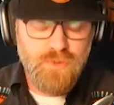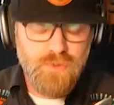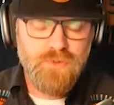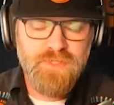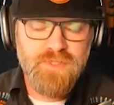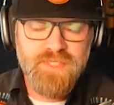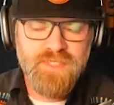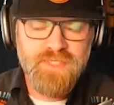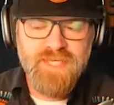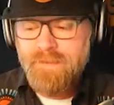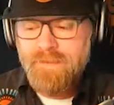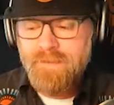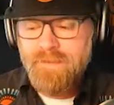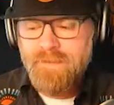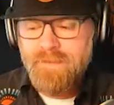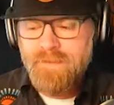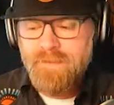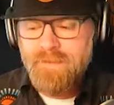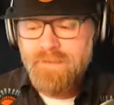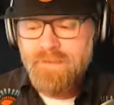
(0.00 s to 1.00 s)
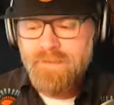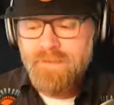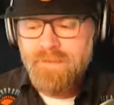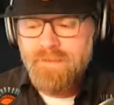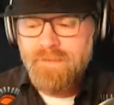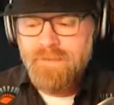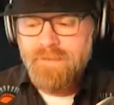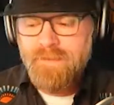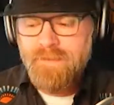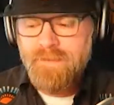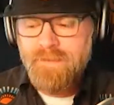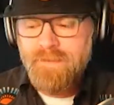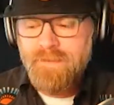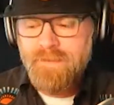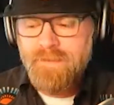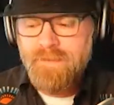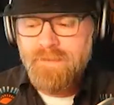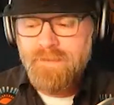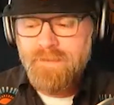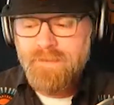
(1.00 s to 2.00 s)
concern that
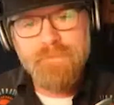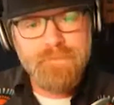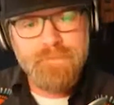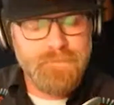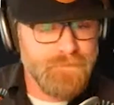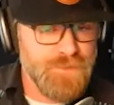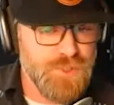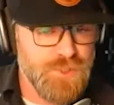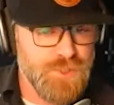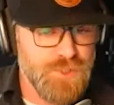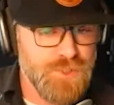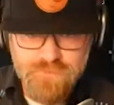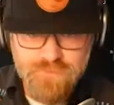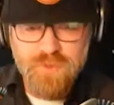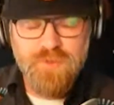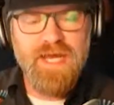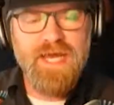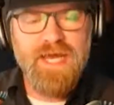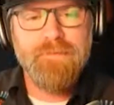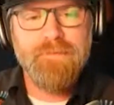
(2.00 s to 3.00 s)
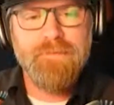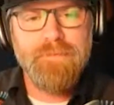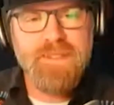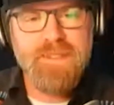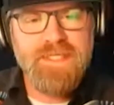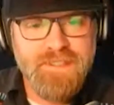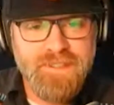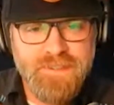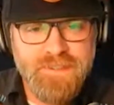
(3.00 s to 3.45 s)
someone can spoof a